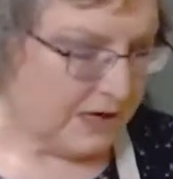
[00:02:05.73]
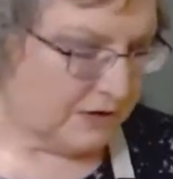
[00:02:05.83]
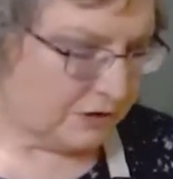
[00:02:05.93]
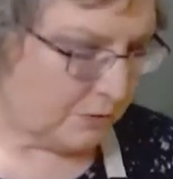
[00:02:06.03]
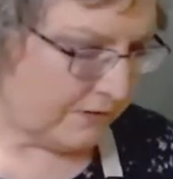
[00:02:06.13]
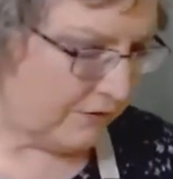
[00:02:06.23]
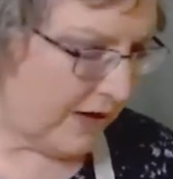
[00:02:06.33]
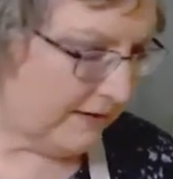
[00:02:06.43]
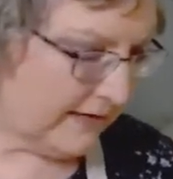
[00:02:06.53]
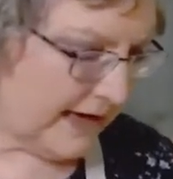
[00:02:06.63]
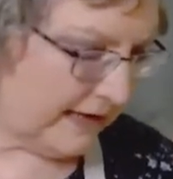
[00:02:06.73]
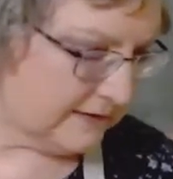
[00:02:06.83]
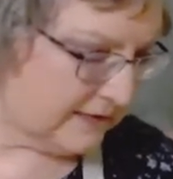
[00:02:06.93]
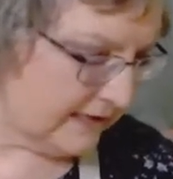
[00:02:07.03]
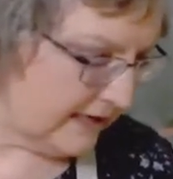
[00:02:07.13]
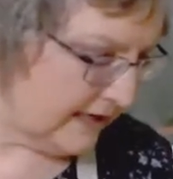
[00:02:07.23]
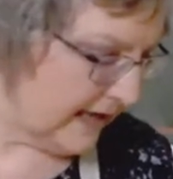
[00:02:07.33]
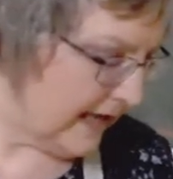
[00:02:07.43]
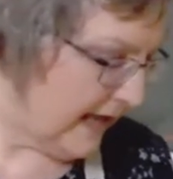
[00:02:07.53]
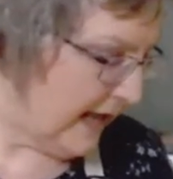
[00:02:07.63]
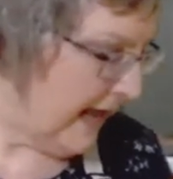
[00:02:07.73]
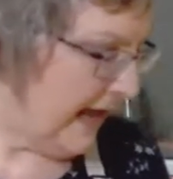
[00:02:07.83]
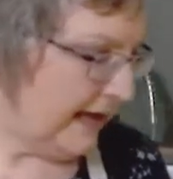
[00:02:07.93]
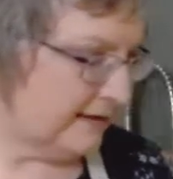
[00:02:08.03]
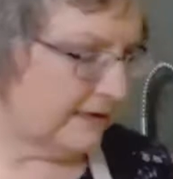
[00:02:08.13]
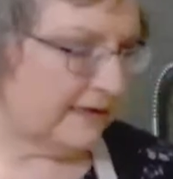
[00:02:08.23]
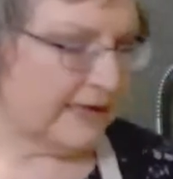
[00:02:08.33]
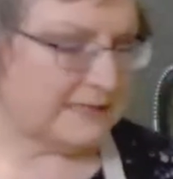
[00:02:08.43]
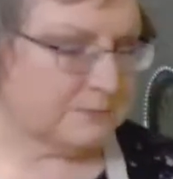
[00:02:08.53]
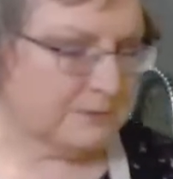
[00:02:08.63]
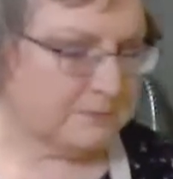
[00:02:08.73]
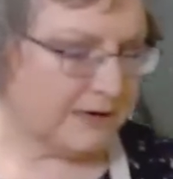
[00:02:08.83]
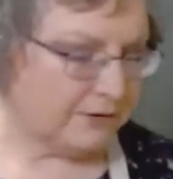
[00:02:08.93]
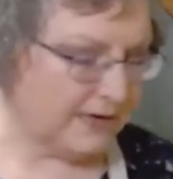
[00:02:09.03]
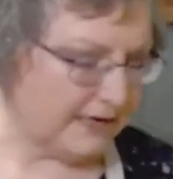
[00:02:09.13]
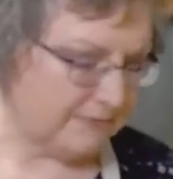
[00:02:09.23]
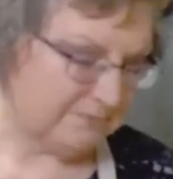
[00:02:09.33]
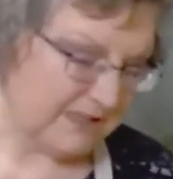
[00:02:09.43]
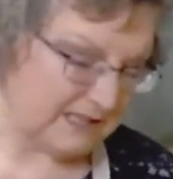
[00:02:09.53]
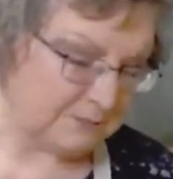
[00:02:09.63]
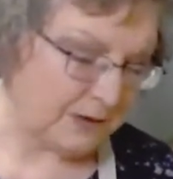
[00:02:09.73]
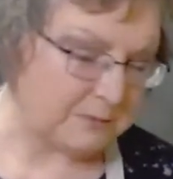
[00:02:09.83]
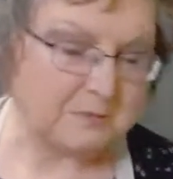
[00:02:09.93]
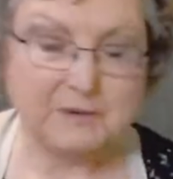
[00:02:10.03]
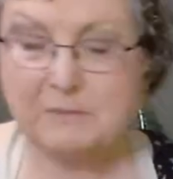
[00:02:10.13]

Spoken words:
So we've got that, and that's been marinating. It's probably been